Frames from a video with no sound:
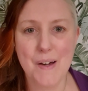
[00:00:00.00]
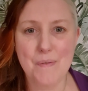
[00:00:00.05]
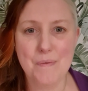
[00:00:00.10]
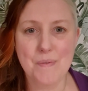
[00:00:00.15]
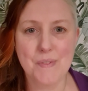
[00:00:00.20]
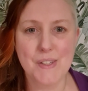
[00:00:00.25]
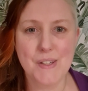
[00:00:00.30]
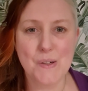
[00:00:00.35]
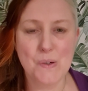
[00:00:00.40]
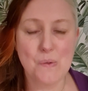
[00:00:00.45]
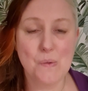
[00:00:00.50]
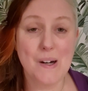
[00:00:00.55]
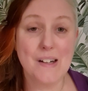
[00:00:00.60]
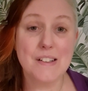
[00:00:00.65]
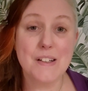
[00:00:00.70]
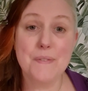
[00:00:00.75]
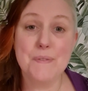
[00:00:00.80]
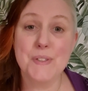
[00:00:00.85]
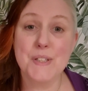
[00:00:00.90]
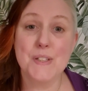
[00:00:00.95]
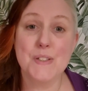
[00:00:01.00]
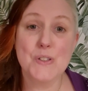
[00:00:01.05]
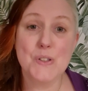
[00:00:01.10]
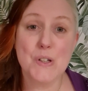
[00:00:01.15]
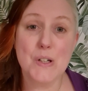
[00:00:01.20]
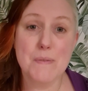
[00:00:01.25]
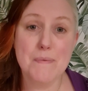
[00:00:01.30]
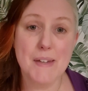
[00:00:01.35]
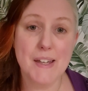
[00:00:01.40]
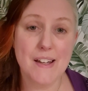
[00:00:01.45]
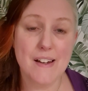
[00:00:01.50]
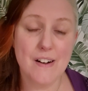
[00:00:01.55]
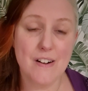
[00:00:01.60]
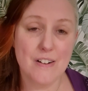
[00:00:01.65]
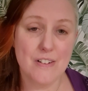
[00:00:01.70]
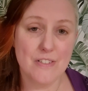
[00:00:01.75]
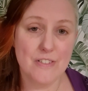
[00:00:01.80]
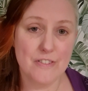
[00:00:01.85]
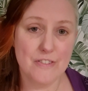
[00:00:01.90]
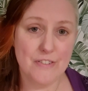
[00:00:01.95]
you're welcome to join me
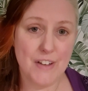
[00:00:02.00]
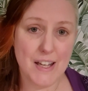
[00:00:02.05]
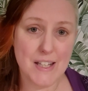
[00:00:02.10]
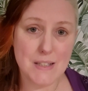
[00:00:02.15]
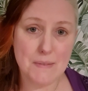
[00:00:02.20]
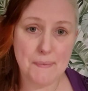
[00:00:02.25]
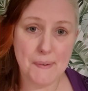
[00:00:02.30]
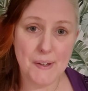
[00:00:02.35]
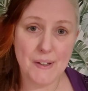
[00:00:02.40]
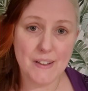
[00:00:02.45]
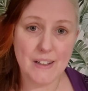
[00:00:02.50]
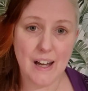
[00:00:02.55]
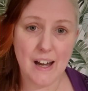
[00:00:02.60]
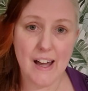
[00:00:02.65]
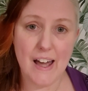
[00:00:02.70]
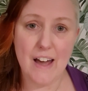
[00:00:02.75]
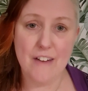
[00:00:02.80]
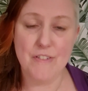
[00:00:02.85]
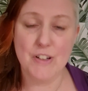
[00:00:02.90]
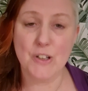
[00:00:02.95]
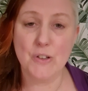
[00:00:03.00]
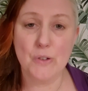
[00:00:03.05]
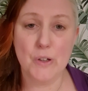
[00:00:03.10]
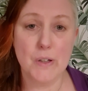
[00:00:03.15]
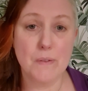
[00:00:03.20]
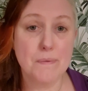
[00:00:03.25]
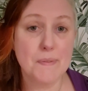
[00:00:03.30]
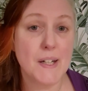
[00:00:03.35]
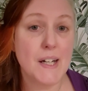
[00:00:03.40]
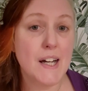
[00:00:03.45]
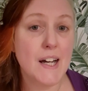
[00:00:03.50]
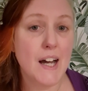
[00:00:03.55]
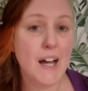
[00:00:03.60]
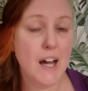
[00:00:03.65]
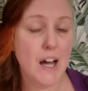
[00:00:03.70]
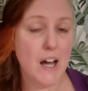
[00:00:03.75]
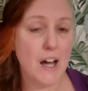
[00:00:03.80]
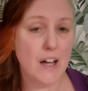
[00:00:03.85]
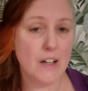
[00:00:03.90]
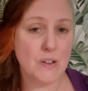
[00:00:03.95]
on Facebook. I have a group
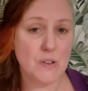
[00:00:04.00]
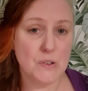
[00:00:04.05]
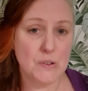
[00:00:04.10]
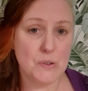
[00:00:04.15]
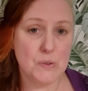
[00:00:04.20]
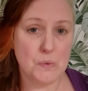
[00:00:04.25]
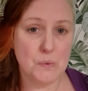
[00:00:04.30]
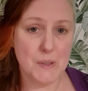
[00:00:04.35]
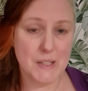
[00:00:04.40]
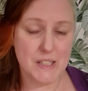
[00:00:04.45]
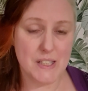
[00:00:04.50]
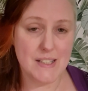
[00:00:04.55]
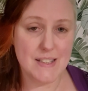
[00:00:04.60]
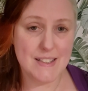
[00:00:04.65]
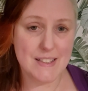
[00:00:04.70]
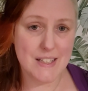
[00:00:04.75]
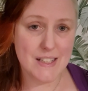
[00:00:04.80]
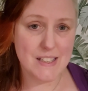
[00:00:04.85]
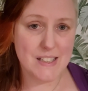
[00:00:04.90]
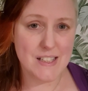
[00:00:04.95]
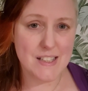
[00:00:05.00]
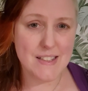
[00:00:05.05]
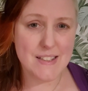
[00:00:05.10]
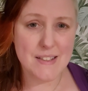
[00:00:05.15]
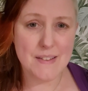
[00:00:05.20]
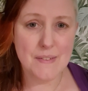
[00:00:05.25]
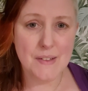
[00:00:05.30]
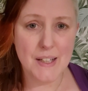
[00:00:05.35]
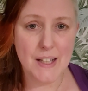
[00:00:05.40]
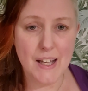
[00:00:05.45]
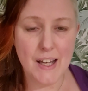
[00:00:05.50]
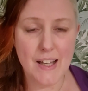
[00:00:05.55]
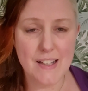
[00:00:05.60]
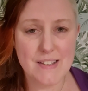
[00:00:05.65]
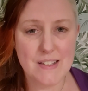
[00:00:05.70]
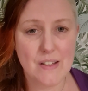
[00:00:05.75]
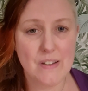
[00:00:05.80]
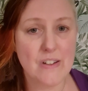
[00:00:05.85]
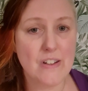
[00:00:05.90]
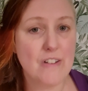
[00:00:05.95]
called Witches Stitches,
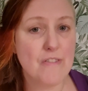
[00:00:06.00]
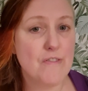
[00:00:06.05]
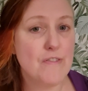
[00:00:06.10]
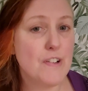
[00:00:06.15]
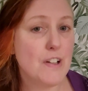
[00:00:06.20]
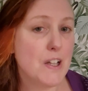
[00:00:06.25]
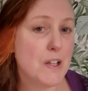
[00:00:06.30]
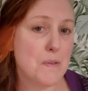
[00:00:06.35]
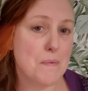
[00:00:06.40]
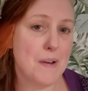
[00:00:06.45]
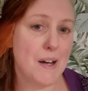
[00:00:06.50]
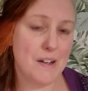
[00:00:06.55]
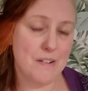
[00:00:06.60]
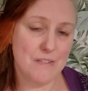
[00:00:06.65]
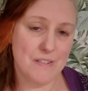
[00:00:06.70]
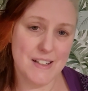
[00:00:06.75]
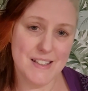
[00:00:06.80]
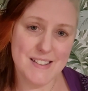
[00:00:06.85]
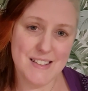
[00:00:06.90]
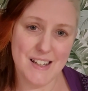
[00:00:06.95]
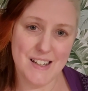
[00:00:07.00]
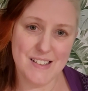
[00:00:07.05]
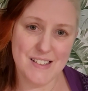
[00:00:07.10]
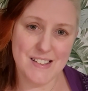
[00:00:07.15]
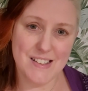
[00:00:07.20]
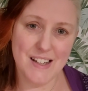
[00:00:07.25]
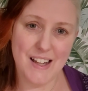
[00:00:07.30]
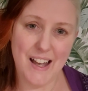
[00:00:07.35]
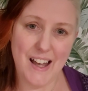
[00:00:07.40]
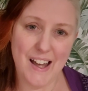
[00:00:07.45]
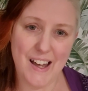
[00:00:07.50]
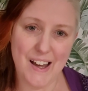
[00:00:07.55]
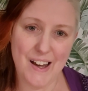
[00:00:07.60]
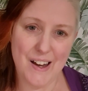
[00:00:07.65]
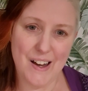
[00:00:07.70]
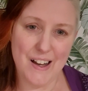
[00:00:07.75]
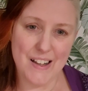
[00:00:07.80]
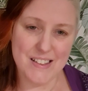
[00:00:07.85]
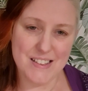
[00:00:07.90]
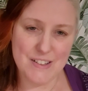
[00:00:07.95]
so you can follow my research
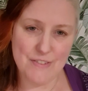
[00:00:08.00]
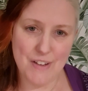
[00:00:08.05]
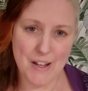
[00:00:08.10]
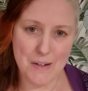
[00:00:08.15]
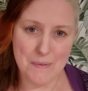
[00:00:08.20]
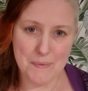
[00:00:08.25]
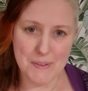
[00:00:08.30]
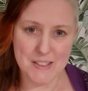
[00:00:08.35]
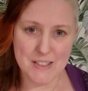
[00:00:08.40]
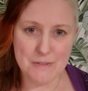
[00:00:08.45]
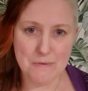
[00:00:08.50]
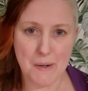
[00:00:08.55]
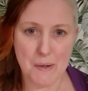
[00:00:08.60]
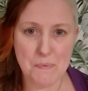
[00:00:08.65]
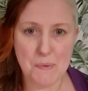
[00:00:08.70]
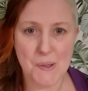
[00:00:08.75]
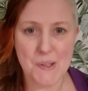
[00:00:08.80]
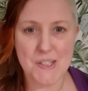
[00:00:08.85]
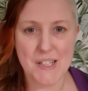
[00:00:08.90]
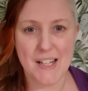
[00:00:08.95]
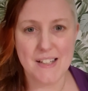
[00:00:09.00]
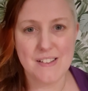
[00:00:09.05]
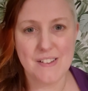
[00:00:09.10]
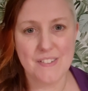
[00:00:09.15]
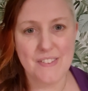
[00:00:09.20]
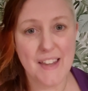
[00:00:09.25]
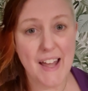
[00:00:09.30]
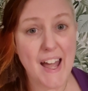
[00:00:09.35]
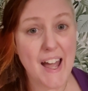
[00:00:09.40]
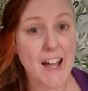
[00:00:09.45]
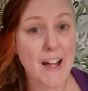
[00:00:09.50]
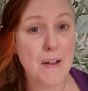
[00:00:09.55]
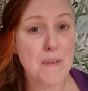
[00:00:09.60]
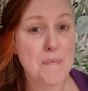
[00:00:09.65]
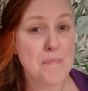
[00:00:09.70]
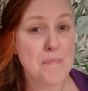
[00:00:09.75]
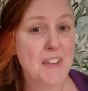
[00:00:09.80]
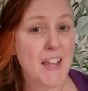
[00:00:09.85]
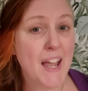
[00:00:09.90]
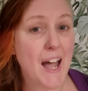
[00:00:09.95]
and development of my project on there.
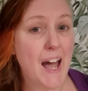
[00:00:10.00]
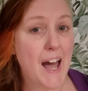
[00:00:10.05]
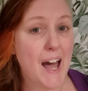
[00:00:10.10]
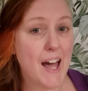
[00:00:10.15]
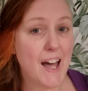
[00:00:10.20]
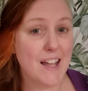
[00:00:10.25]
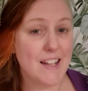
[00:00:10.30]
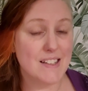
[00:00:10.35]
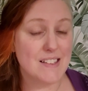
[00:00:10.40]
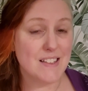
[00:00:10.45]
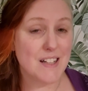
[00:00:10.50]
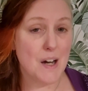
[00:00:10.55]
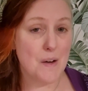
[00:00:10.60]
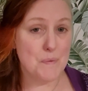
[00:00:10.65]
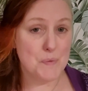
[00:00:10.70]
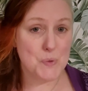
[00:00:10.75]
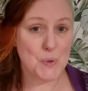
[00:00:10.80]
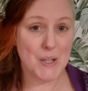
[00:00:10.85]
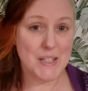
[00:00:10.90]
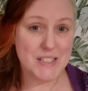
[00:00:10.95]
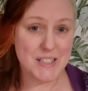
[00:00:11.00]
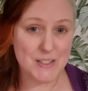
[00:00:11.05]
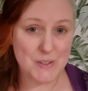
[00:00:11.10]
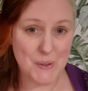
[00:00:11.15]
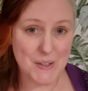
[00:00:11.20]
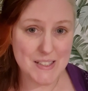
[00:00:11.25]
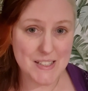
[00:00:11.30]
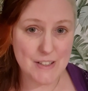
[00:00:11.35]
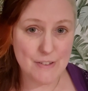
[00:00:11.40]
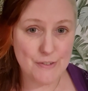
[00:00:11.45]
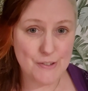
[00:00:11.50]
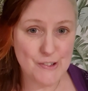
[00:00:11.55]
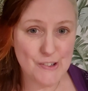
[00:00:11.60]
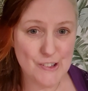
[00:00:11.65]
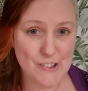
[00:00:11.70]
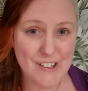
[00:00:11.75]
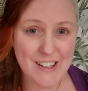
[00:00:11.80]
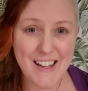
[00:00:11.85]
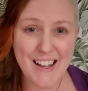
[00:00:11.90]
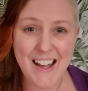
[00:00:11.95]
And come
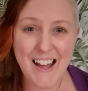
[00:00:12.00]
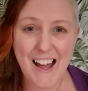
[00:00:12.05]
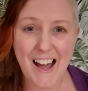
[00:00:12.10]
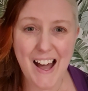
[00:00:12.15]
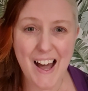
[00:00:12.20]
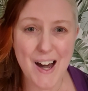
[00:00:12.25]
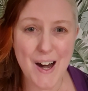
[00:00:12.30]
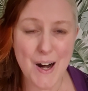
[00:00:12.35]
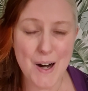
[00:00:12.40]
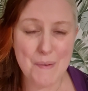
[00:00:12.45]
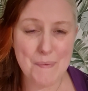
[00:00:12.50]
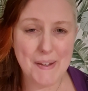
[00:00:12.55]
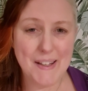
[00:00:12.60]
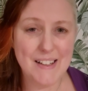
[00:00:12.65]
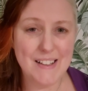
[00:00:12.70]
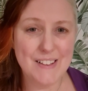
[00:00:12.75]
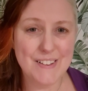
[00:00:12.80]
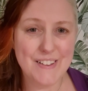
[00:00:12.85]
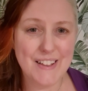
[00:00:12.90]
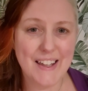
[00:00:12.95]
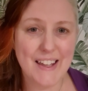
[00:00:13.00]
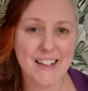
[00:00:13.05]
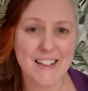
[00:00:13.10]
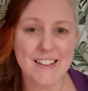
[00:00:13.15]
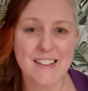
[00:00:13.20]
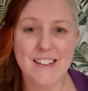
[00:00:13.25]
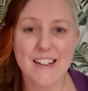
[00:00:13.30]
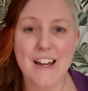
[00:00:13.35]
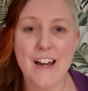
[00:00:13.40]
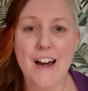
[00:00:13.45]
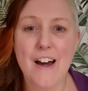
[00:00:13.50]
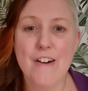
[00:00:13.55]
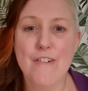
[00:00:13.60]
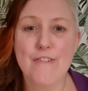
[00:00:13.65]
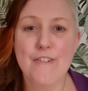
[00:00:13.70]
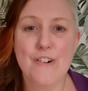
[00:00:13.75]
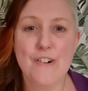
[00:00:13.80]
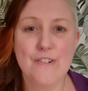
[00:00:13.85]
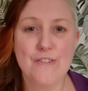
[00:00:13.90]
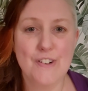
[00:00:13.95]
2024, I'll be looking
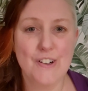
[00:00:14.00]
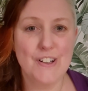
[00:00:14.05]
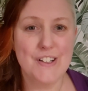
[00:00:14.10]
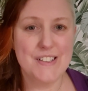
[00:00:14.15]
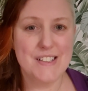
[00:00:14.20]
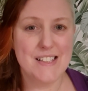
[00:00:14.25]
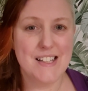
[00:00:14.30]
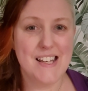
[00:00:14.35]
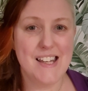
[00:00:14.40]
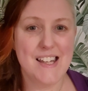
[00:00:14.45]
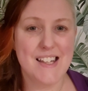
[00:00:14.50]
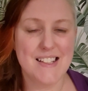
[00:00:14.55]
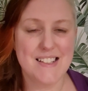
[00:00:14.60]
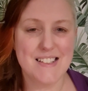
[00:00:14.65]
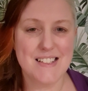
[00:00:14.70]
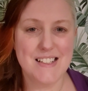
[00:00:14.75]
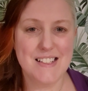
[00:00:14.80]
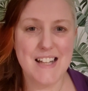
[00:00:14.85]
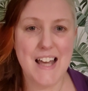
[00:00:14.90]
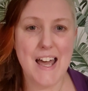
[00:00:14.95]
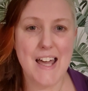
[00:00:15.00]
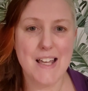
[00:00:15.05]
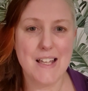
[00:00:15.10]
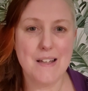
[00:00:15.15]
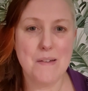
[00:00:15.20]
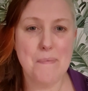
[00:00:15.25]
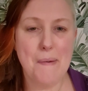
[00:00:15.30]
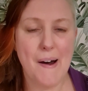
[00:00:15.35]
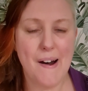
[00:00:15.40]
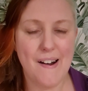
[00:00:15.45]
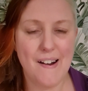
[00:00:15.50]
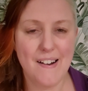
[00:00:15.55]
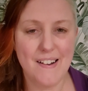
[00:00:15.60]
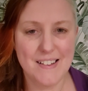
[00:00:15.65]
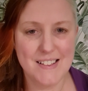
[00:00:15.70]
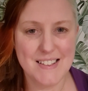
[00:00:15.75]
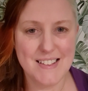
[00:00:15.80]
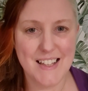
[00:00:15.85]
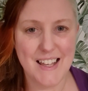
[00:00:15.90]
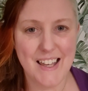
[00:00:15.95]
for volunteers to take
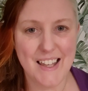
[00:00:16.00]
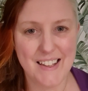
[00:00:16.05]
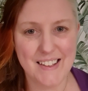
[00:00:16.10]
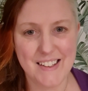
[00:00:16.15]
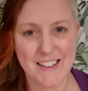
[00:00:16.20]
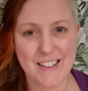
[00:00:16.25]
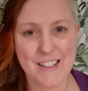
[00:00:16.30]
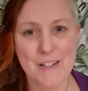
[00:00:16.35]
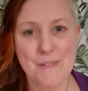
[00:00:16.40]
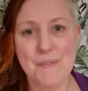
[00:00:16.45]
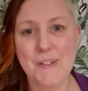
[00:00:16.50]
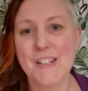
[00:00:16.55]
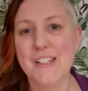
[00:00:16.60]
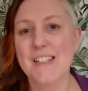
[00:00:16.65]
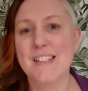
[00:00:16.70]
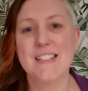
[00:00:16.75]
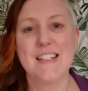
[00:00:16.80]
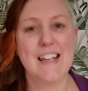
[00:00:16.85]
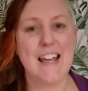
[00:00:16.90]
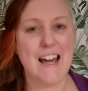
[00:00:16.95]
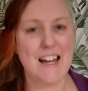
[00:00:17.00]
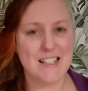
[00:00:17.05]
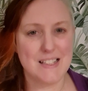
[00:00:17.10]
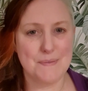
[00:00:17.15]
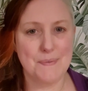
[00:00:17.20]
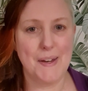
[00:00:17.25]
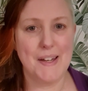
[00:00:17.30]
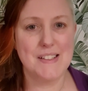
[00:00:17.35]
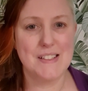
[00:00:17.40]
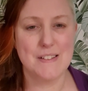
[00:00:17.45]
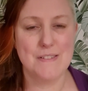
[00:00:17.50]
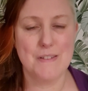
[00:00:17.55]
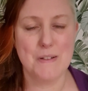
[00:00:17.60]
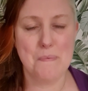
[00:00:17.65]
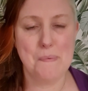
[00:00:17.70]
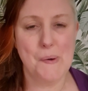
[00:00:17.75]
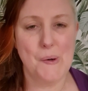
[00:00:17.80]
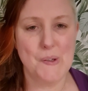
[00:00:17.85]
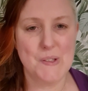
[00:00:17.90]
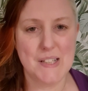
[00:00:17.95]
part in the community aspect of the
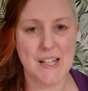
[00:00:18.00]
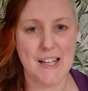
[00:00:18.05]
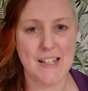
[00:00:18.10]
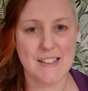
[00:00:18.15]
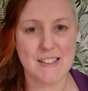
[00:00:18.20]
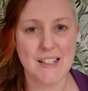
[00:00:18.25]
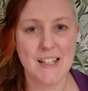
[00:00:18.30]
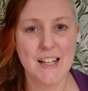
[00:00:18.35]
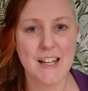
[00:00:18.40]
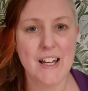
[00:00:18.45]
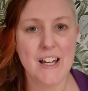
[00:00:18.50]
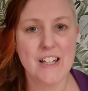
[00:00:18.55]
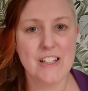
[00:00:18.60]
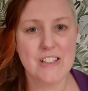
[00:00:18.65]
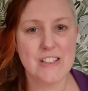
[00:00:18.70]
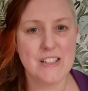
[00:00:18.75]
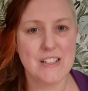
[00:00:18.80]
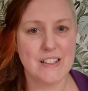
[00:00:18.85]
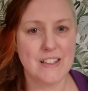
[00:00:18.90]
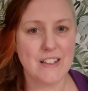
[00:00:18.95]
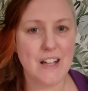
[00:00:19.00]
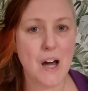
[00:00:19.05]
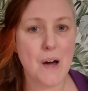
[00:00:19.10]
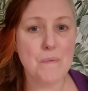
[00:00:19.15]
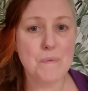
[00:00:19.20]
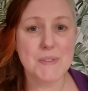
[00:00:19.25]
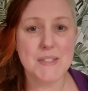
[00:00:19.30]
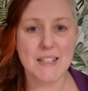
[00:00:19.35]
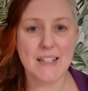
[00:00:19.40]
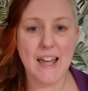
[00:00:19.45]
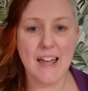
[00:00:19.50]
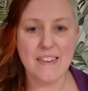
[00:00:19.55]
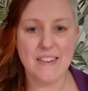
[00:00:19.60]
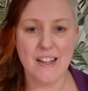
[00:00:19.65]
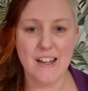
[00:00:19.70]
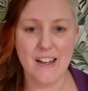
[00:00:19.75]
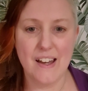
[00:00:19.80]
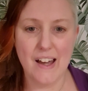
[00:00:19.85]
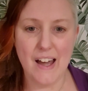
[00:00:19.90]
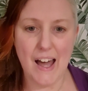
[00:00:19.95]
project, to come
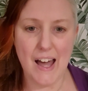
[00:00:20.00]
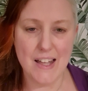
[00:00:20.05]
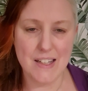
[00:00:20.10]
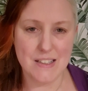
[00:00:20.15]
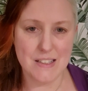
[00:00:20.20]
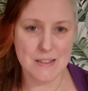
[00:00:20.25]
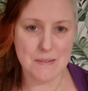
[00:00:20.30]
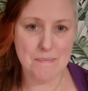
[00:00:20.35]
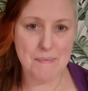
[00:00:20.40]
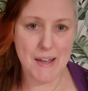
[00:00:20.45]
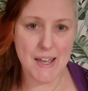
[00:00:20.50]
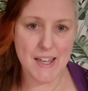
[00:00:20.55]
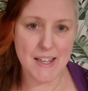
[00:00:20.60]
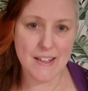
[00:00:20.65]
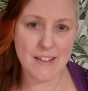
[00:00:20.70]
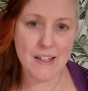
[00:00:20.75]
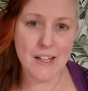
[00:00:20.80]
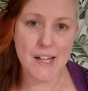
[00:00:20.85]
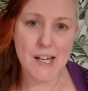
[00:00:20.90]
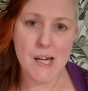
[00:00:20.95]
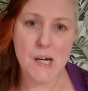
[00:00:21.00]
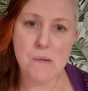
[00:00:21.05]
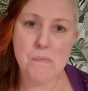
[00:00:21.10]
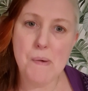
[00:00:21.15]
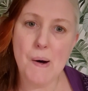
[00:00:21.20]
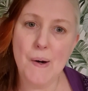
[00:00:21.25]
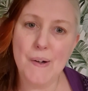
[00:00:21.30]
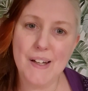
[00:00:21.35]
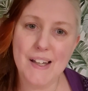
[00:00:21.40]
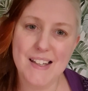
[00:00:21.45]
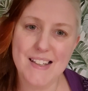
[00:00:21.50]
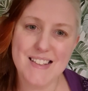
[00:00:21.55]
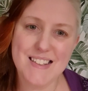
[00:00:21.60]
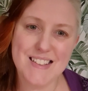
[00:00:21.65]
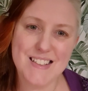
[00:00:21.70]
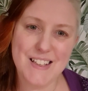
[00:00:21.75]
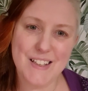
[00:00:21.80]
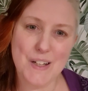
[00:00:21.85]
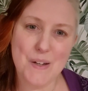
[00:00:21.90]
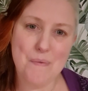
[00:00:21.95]
together and make pockets
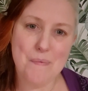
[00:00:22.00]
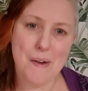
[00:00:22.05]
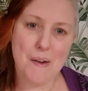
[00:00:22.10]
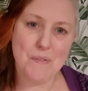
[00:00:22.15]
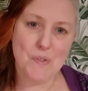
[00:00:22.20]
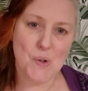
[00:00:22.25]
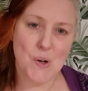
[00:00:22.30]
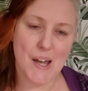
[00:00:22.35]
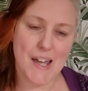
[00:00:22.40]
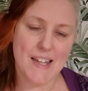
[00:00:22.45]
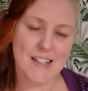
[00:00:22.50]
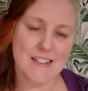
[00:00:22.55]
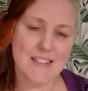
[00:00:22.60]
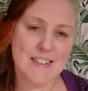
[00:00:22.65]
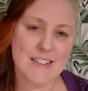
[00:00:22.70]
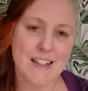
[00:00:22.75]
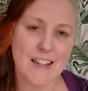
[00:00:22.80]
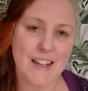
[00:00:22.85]
to commemorate